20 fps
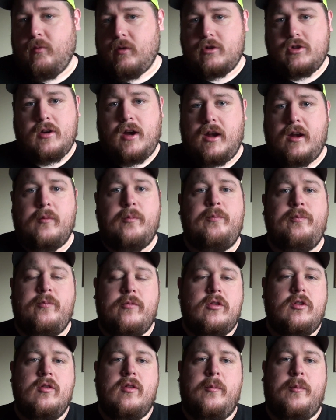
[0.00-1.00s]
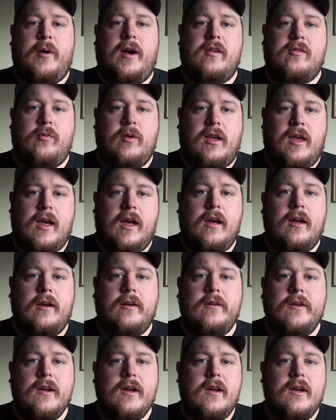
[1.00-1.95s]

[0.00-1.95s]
we're trying to do the best we can,